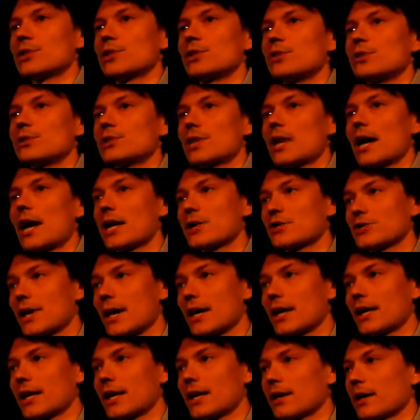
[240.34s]
to use an eye
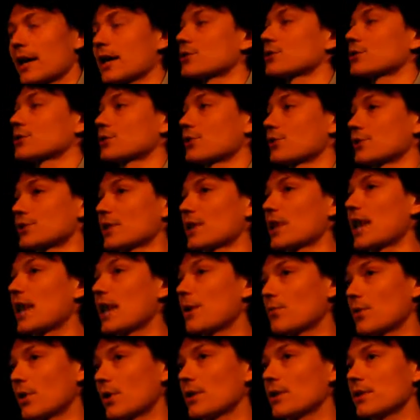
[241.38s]
tracking, actually started as a
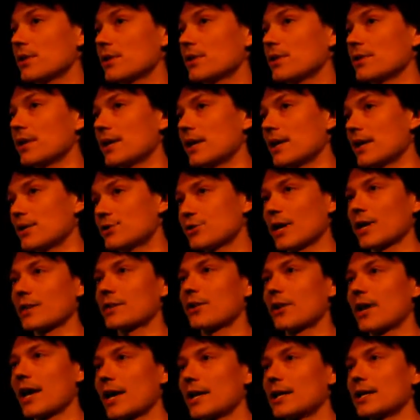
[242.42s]
camera that tracked
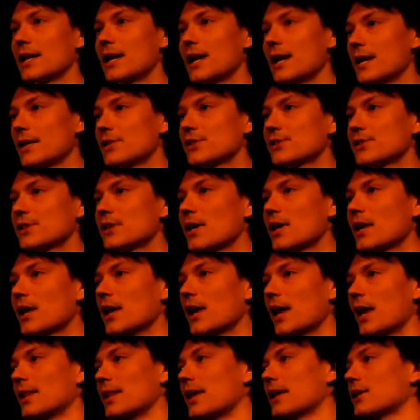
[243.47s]
their head and eyes,
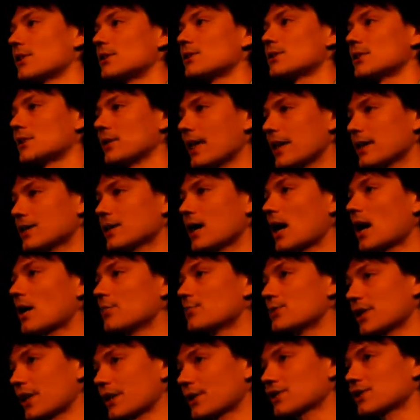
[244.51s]
and they could select
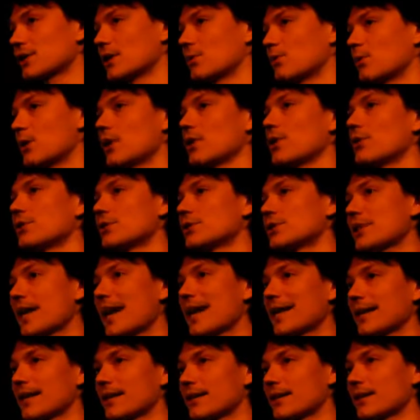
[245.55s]
objects in one of those
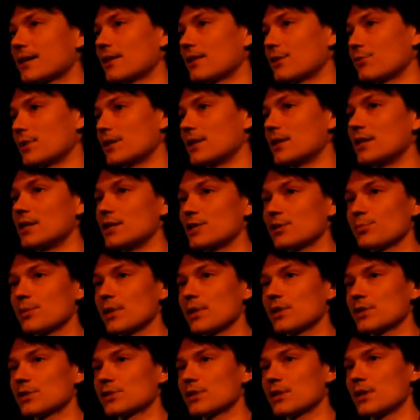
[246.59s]
static 3D
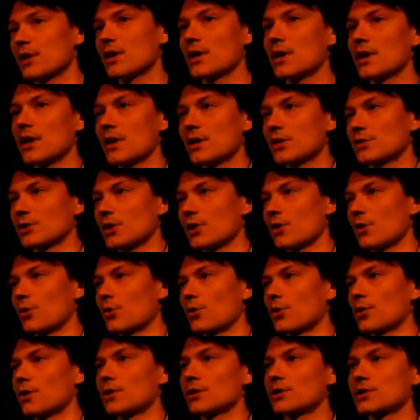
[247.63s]
displays.
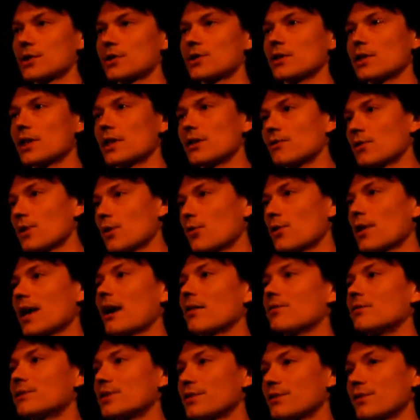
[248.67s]
So even though we
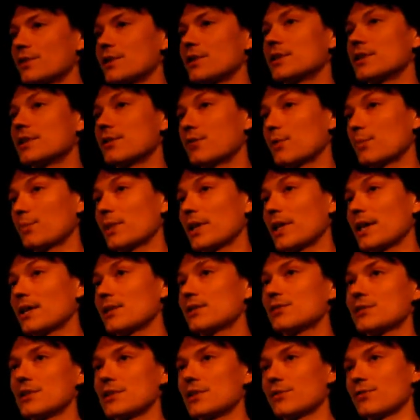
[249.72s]
have different
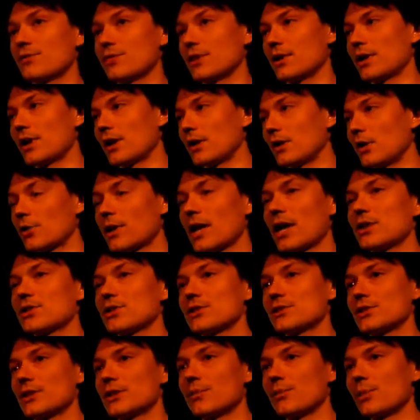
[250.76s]
planes and different
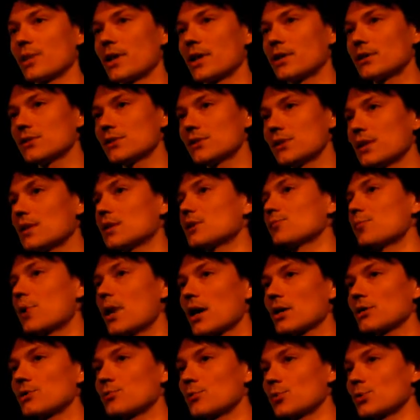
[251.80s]
locations in the planes, it is
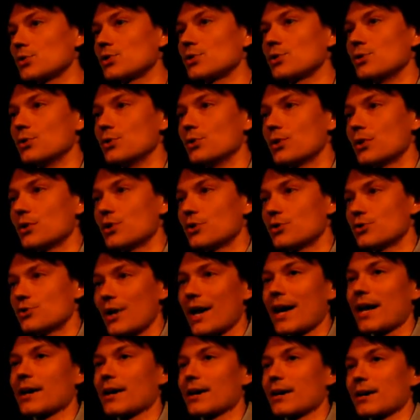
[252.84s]
possible to
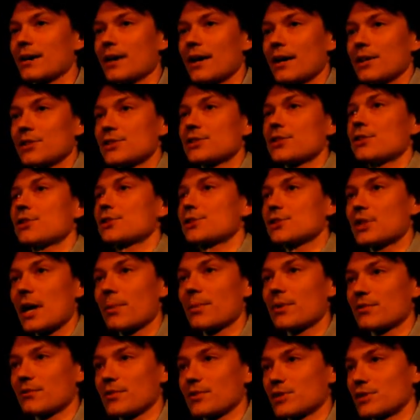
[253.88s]
track
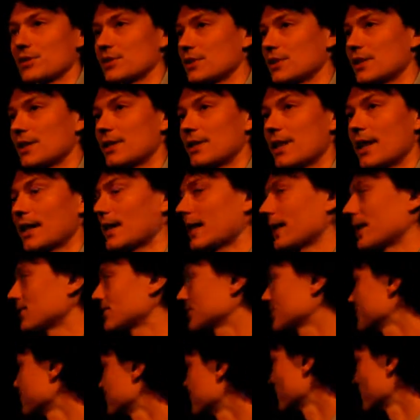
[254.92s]
stereoscopic vision in that case.